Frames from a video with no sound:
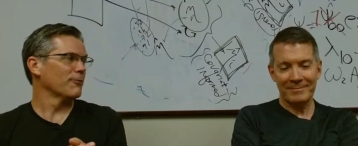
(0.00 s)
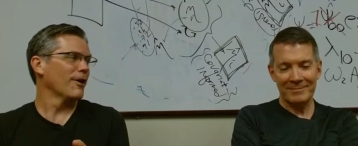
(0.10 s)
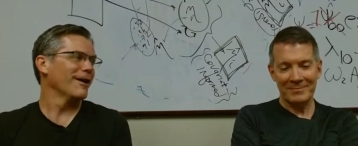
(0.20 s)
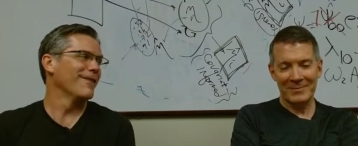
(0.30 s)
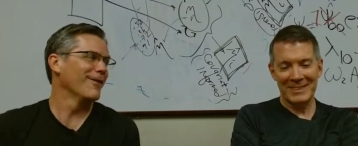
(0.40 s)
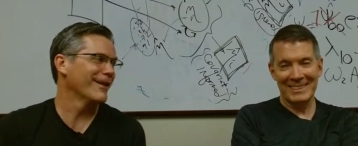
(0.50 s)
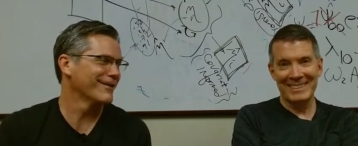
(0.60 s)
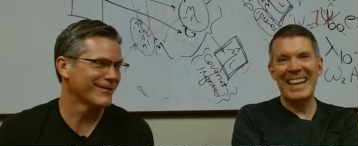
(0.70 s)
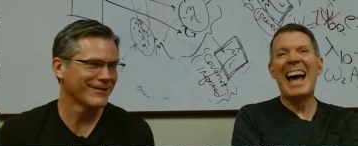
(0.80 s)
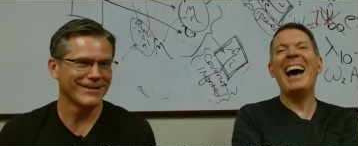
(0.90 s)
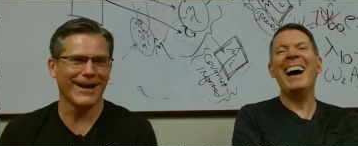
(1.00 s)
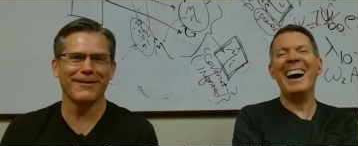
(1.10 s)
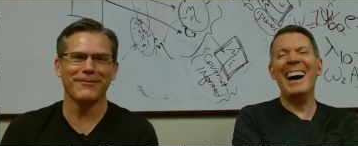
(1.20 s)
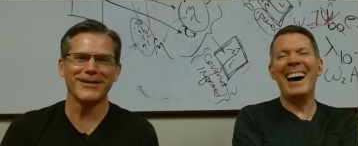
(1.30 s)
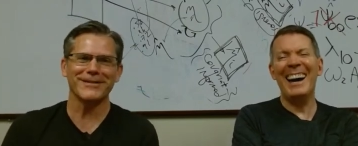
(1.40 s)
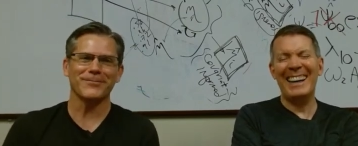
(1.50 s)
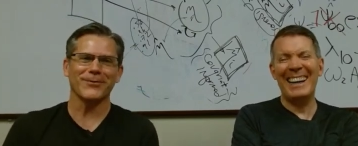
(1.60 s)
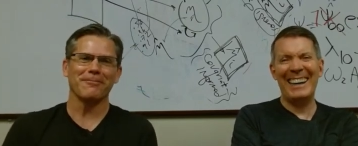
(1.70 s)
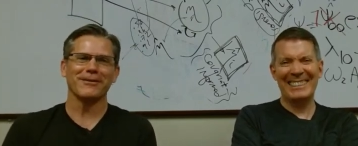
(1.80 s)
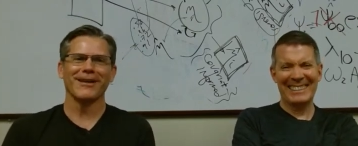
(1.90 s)
Speaker 1: run later today. we should
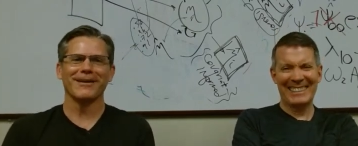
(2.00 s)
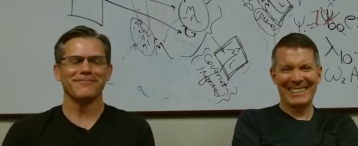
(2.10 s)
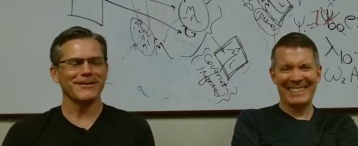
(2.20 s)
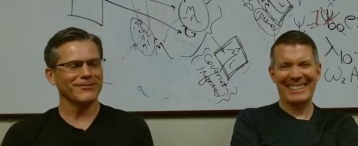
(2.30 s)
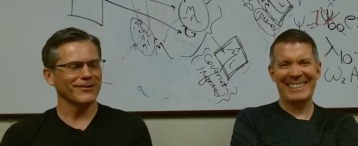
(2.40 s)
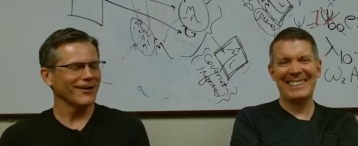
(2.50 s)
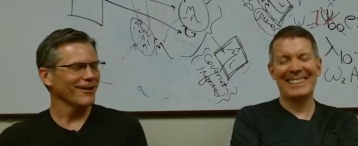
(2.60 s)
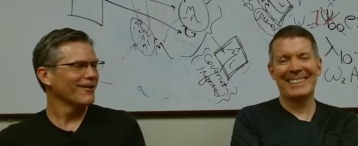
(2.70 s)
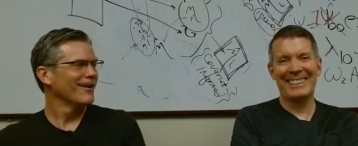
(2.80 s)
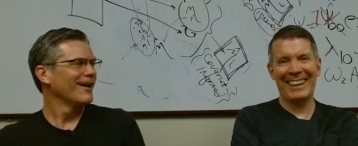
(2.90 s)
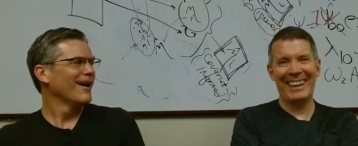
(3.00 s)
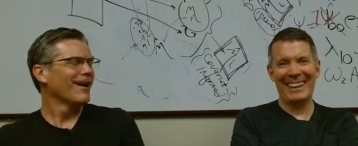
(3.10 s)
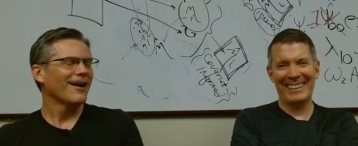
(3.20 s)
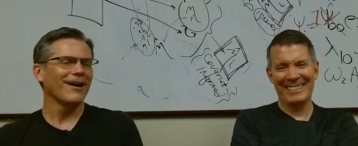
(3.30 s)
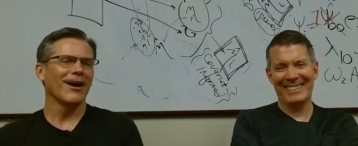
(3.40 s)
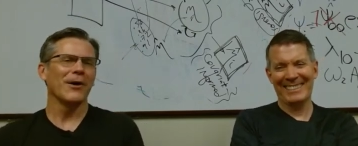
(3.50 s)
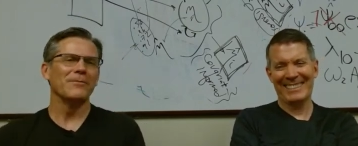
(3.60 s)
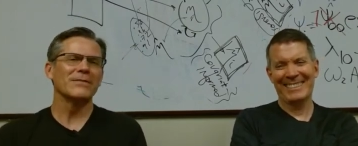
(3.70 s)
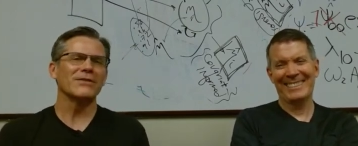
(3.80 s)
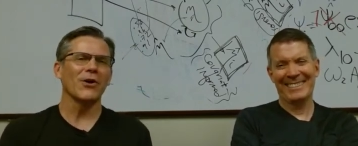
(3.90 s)
probably let people go.
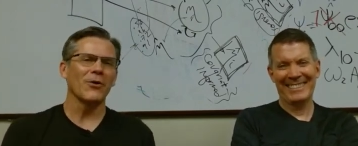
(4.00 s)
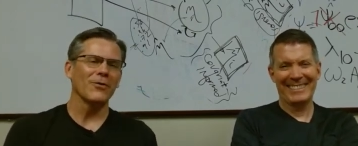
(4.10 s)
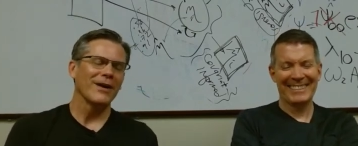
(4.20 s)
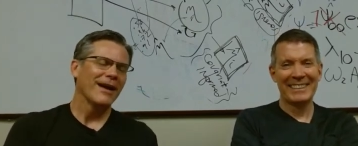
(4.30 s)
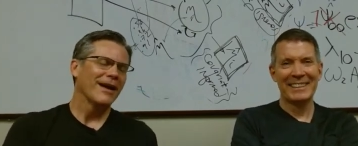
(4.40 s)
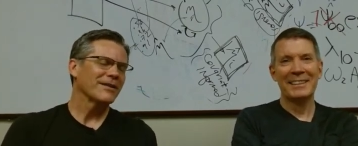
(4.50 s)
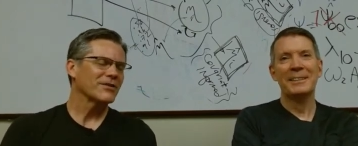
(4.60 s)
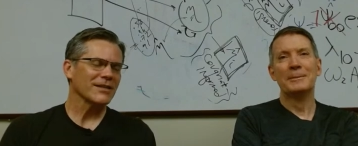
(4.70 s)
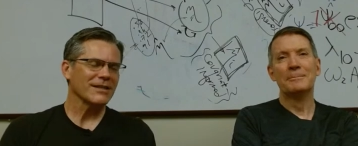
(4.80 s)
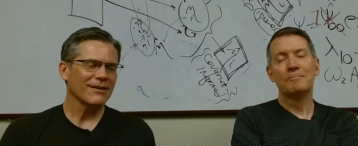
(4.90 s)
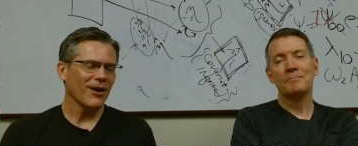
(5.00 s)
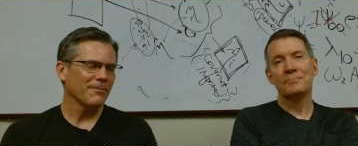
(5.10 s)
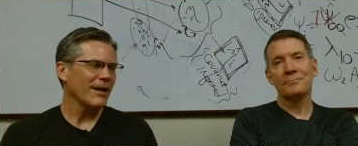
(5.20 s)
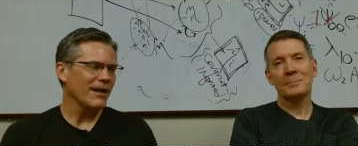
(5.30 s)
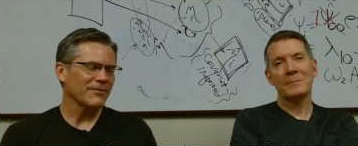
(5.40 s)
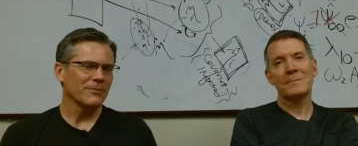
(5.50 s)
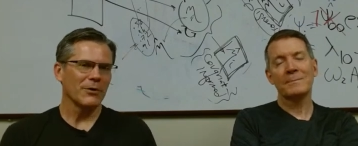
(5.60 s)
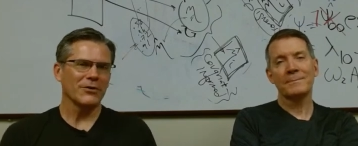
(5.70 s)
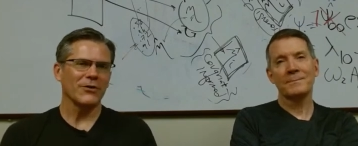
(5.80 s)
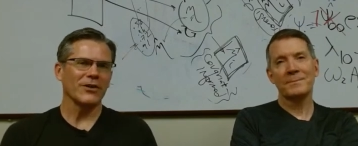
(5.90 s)
Um, so, just on behalf of
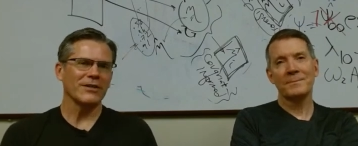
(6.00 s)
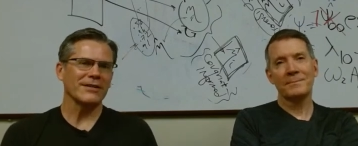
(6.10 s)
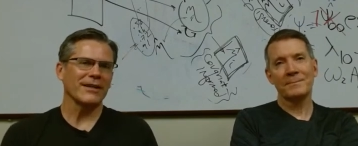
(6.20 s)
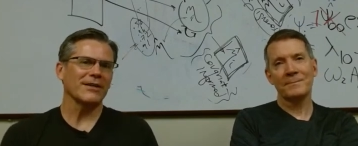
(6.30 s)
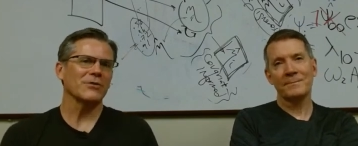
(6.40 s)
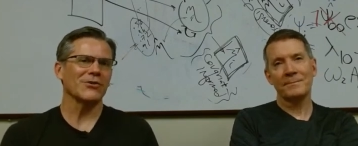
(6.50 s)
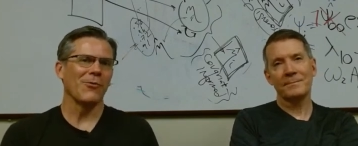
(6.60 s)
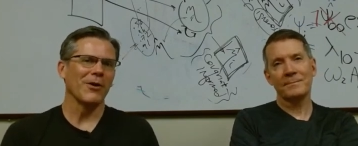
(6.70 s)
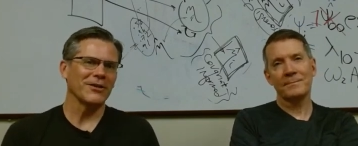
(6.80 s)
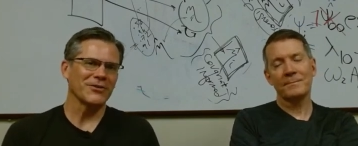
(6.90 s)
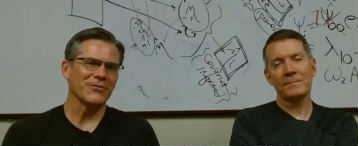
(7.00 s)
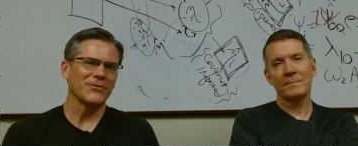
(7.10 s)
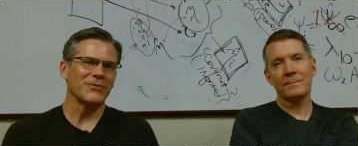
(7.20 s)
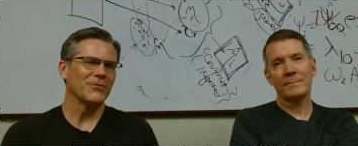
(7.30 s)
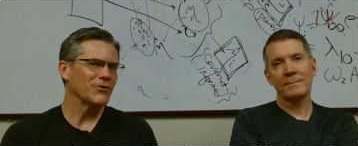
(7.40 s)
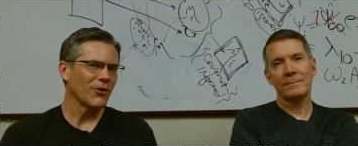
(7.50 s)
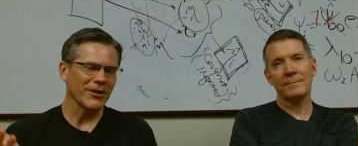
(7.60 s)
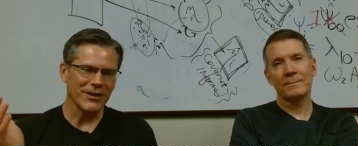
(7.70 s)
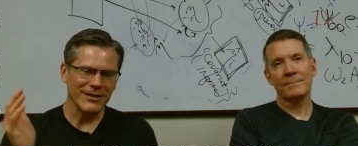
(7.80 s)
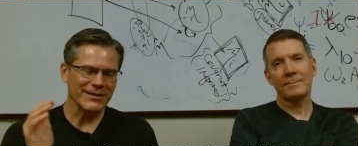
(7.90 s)
both of us, thank you so much if you've
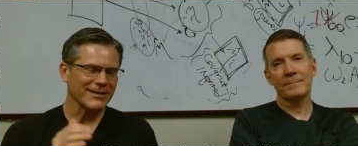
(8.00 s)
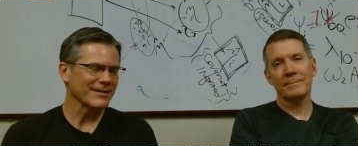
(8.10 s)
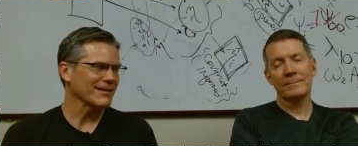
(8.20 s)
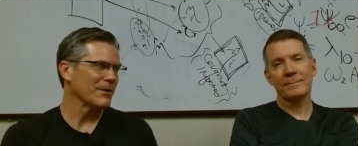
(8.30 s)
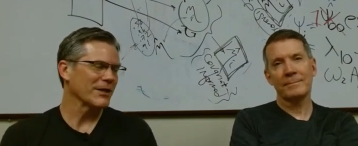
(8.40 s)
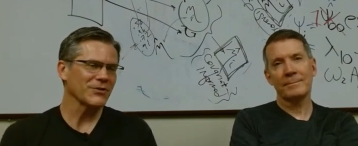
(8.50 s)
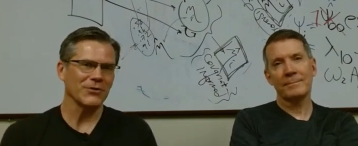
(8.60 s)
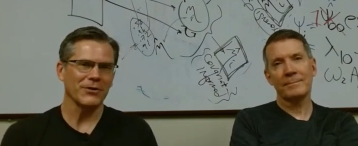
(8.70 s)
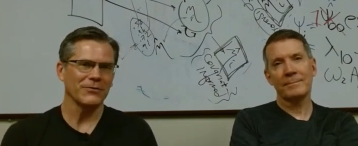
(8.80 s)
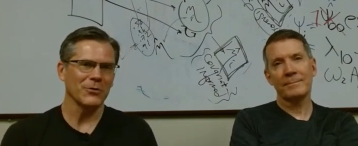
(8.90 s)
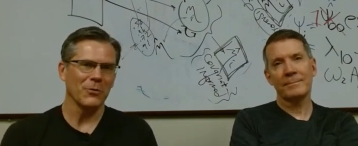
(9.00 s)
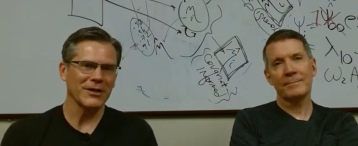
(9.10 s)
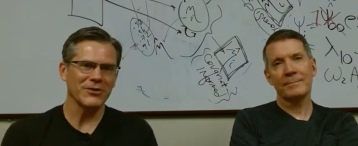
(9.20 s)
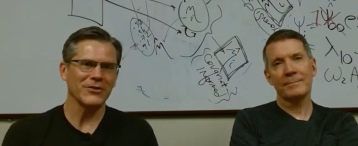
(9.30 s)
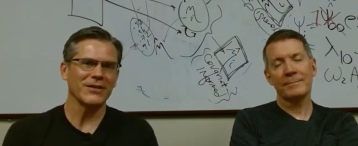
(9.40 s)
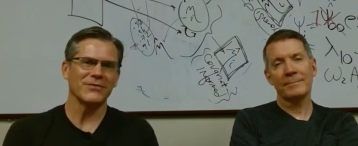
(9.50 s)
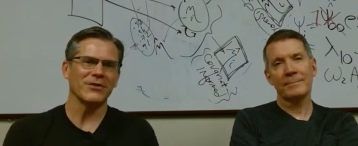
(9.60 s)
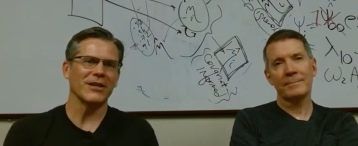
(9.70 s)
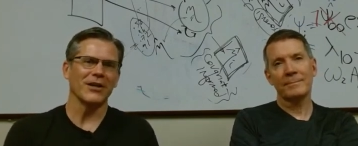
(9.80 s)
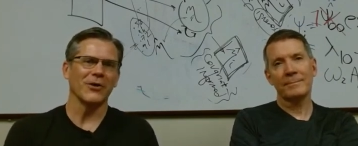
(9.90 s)
joined us this semester, if you're watching these
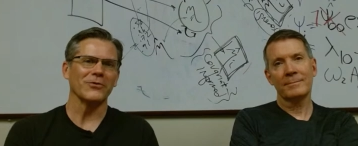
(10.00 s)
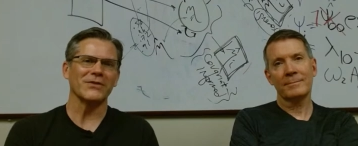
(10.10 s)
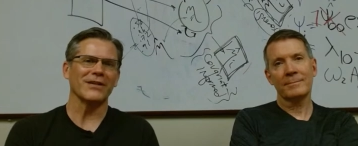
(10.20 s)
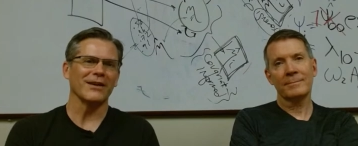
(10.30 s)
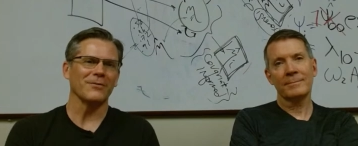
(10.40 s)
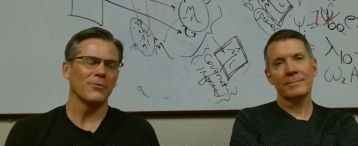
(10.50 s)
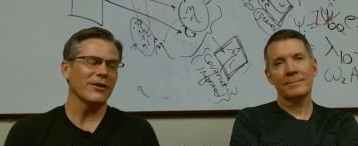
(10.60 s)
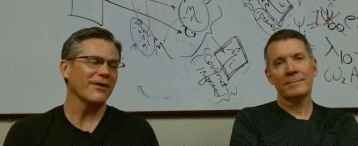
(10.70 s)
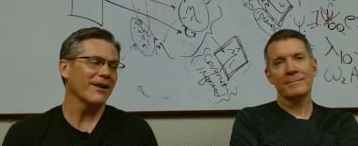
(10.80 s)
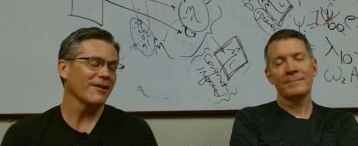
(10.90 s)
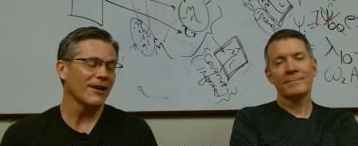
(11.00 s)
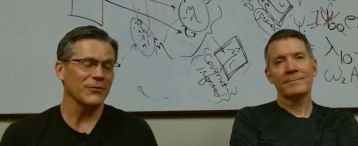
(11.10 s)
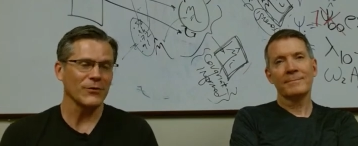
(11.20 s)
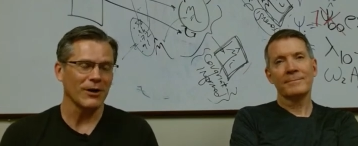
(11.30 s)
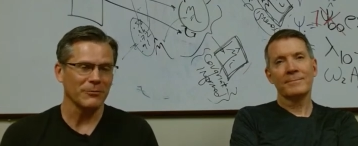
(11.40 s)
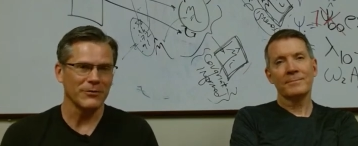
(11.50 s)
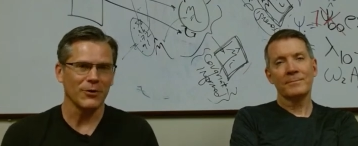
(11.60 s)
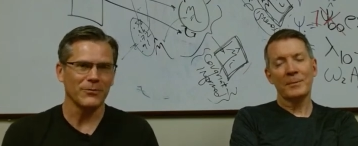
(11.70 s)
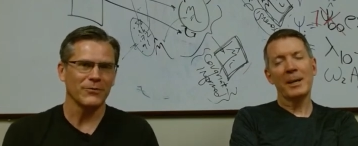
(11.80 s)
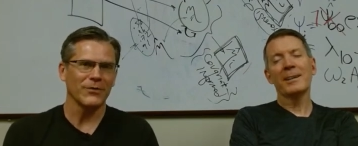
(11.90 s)
videos. Uh, we've had a lot of fun. We
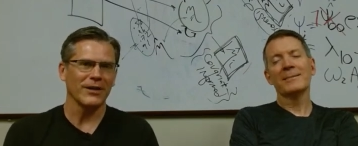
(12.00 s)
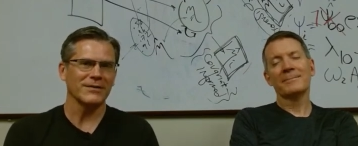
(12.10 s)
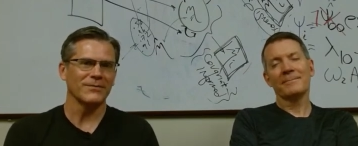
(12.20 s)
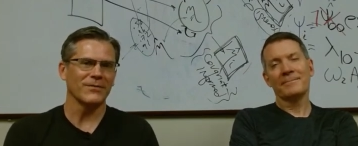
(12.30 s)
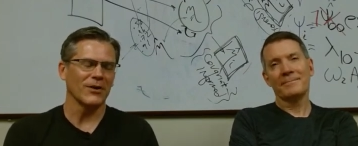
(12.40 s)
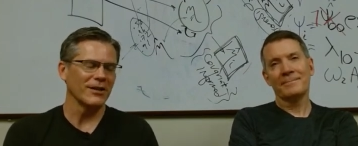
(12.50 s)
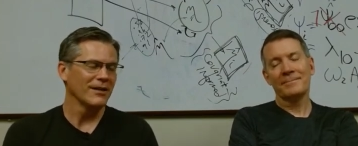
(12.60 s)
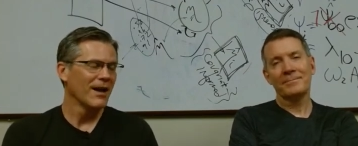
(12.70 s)
hope yeah. you've had some fun,